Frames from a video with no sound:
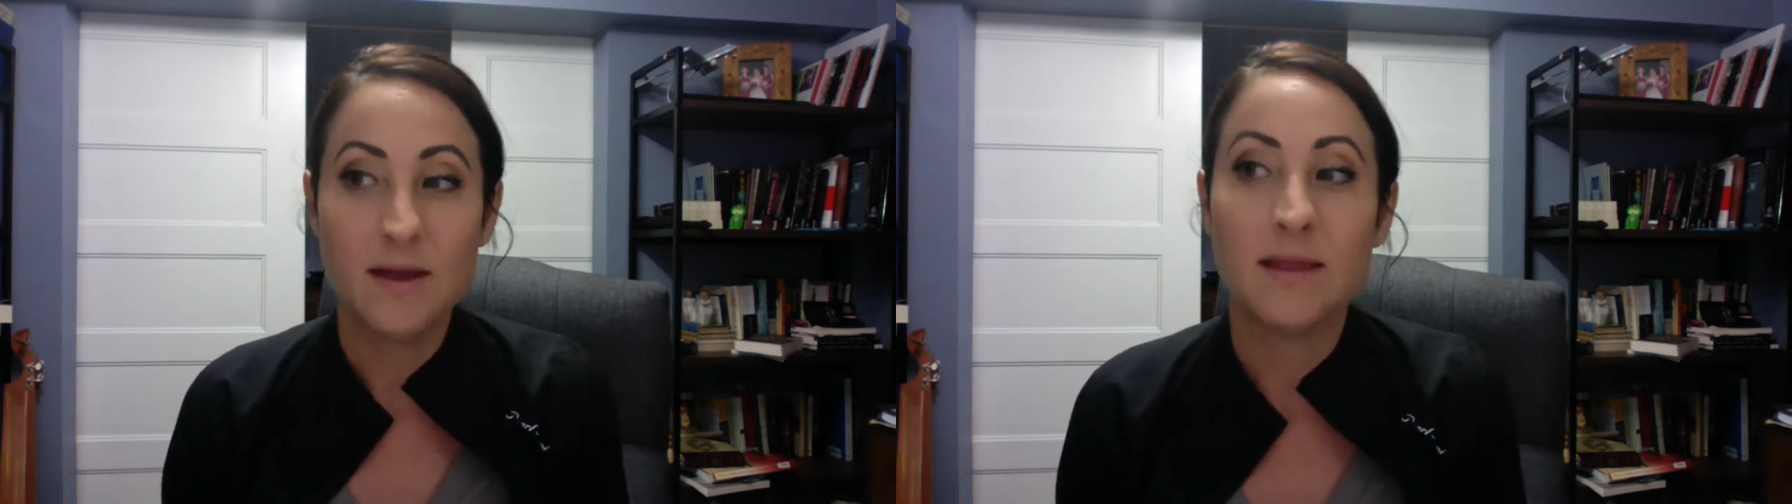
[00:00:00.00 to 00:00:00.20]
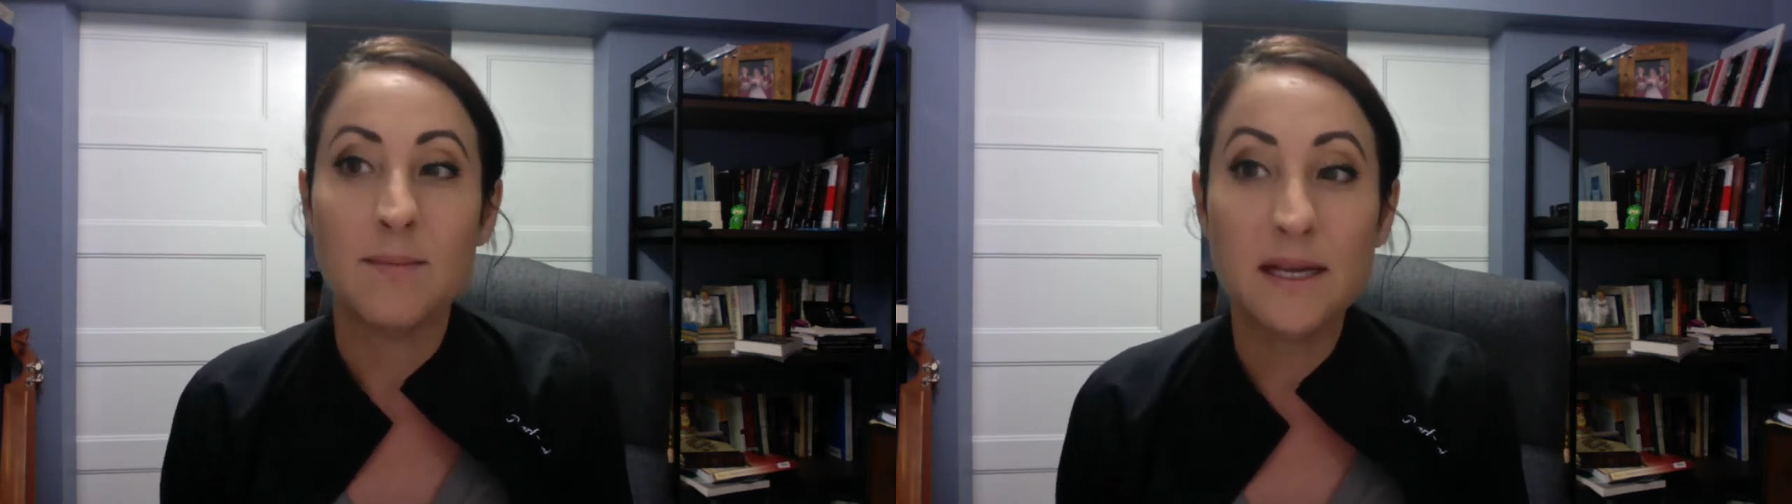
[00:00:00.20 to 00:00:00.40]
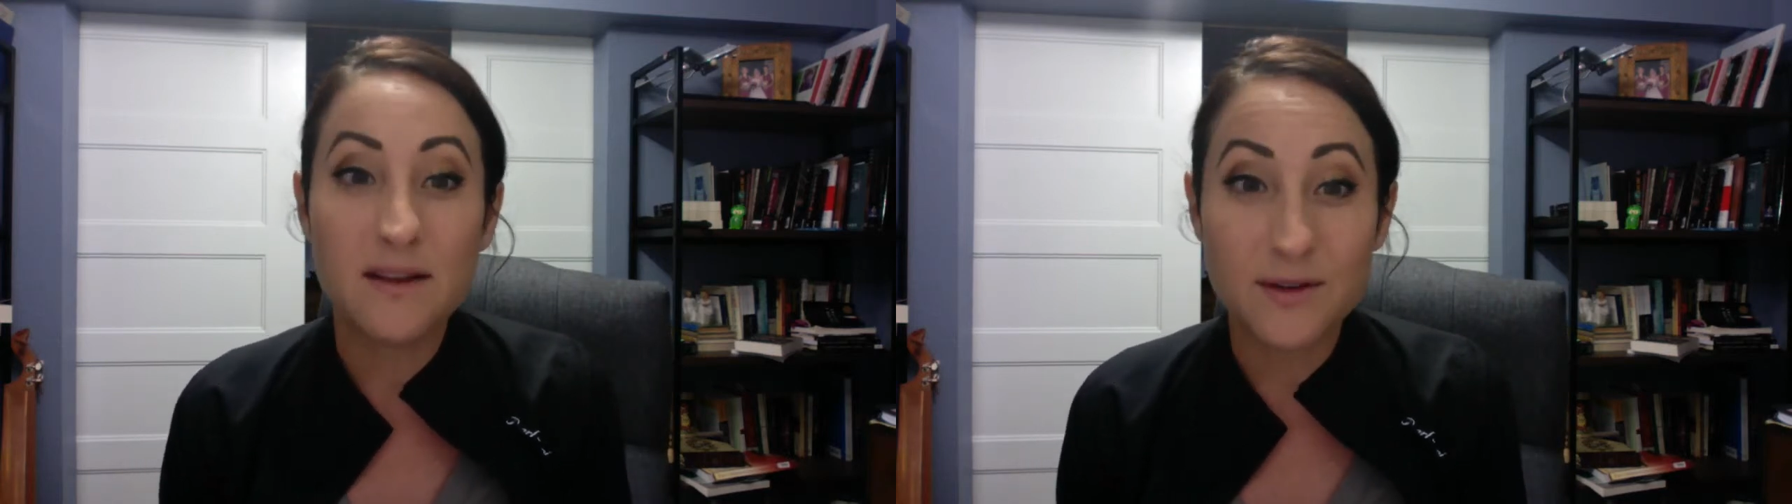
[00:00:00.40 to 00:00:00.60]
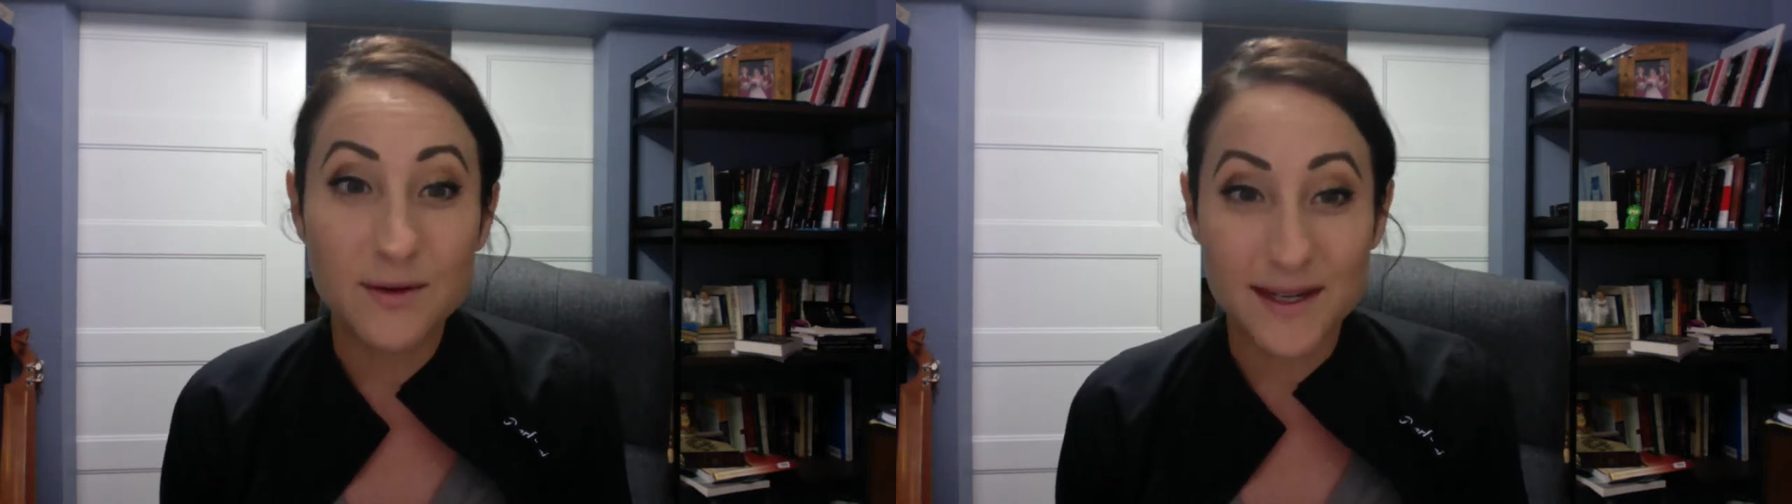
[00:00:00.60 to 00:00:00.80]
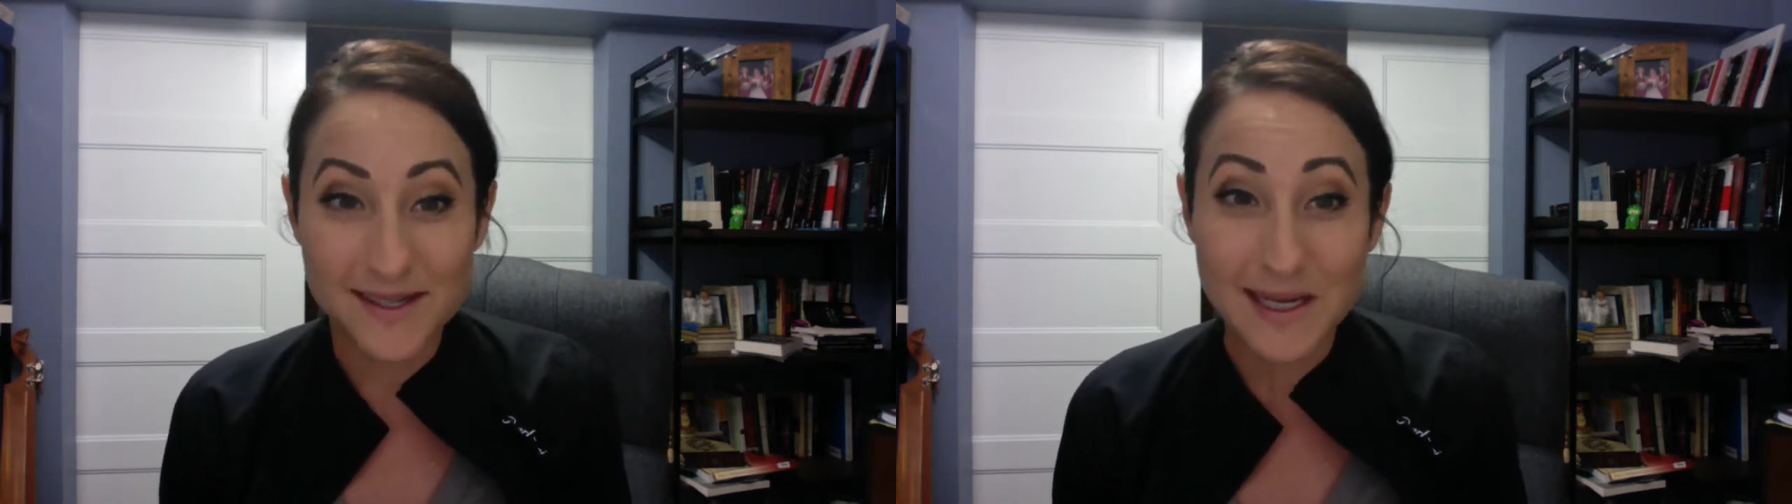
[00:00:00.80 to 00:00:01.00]
Let me give you
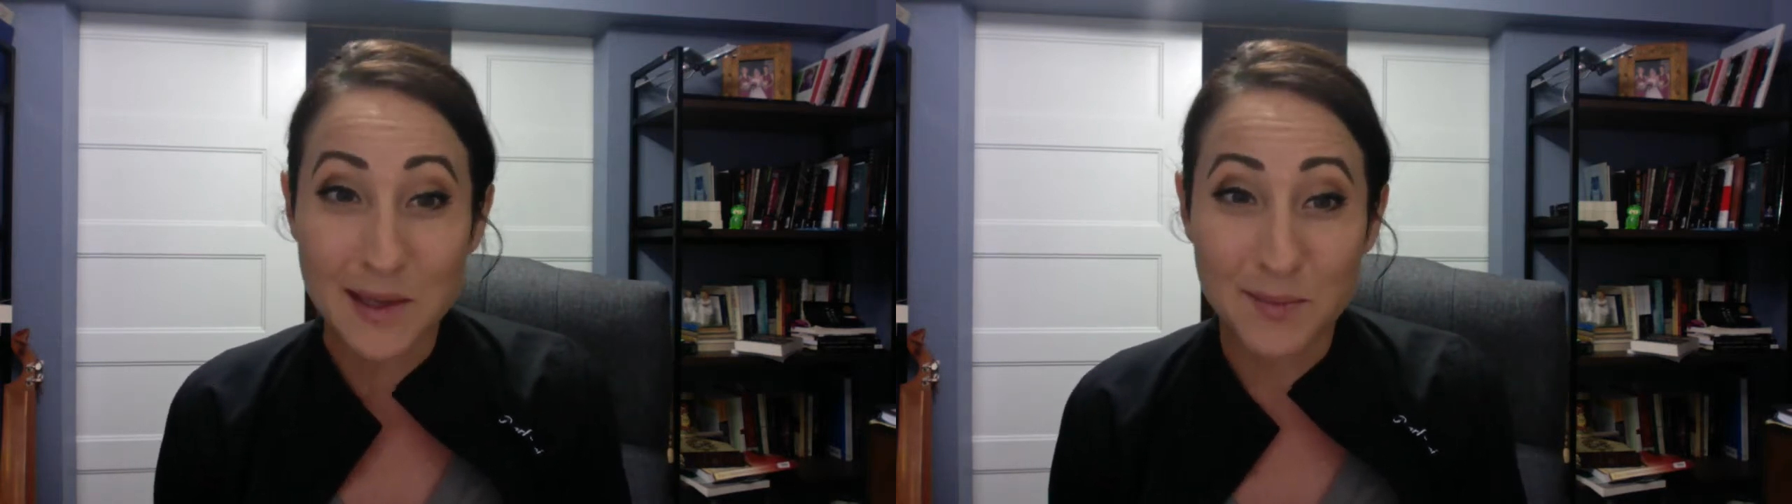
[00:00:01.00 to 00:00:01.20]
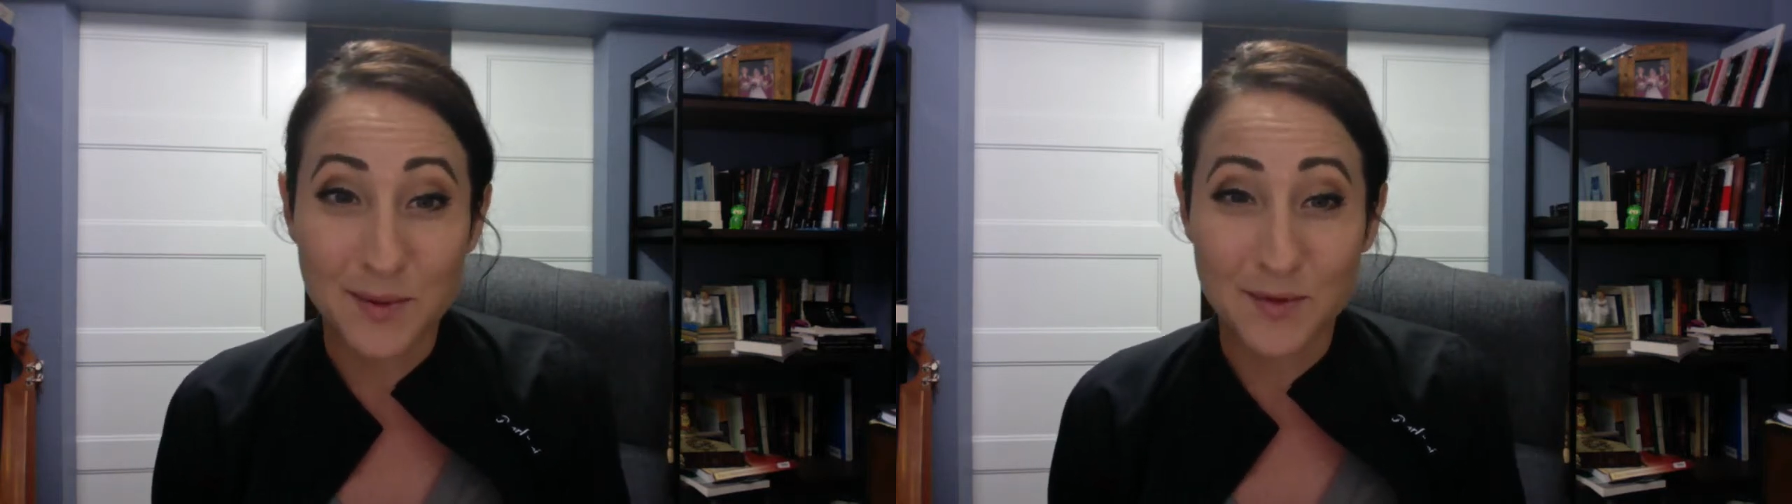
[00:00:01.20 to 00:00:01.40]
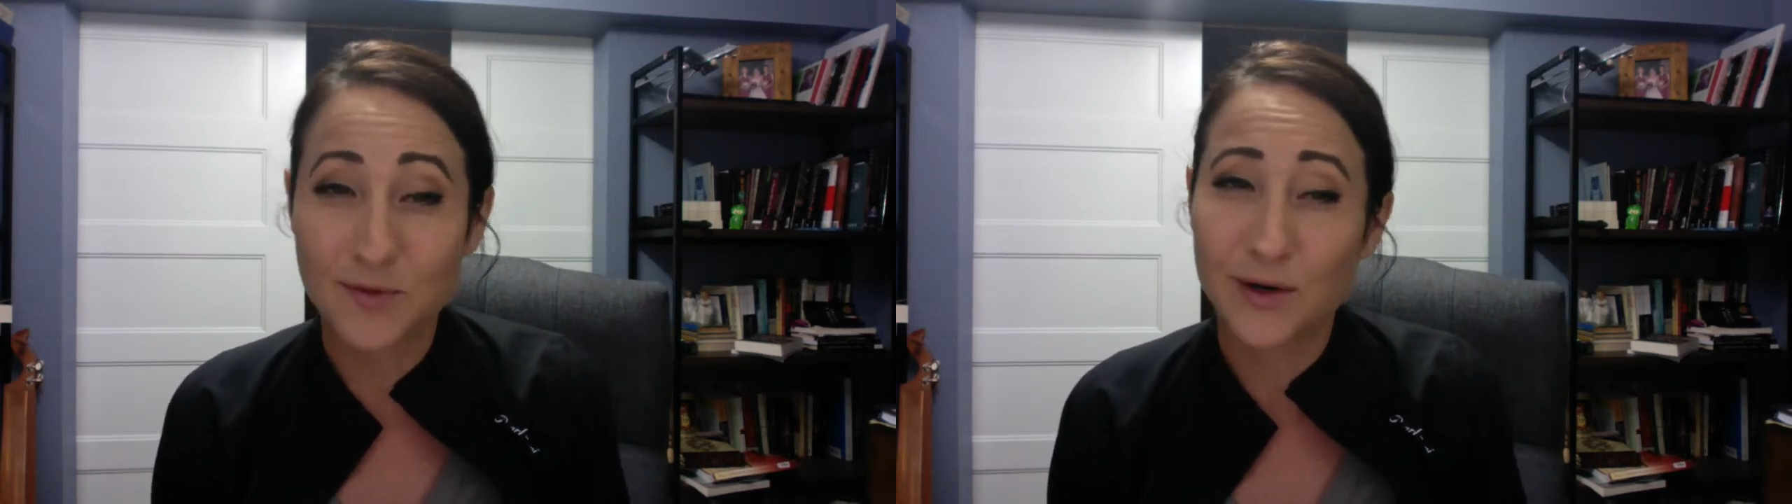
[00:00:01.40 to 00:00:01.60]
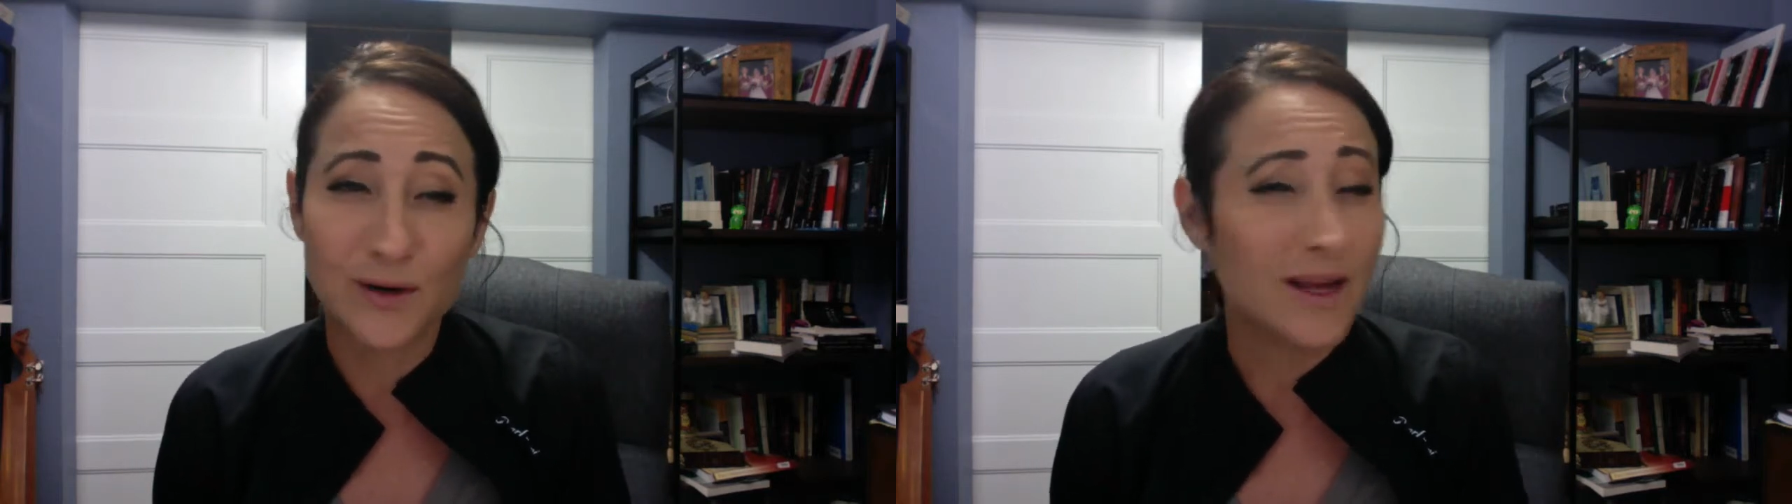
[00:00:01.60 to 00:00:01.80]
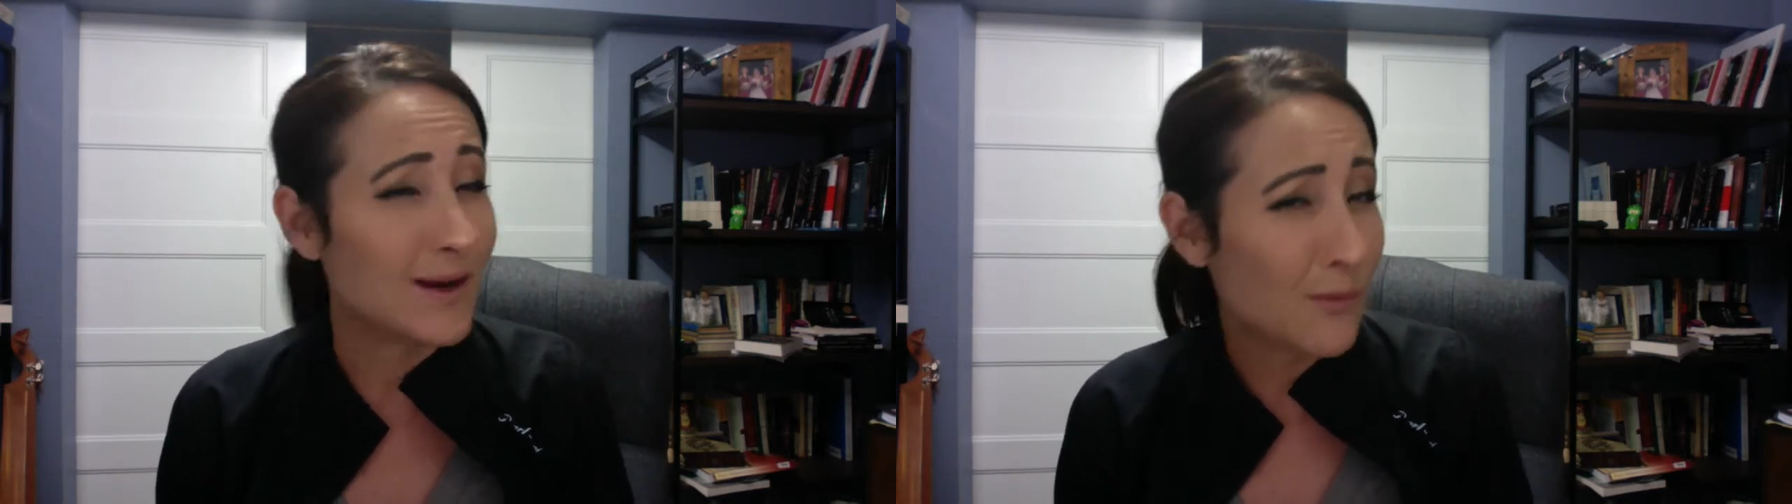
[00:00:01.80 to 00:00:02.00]
an example before you're like,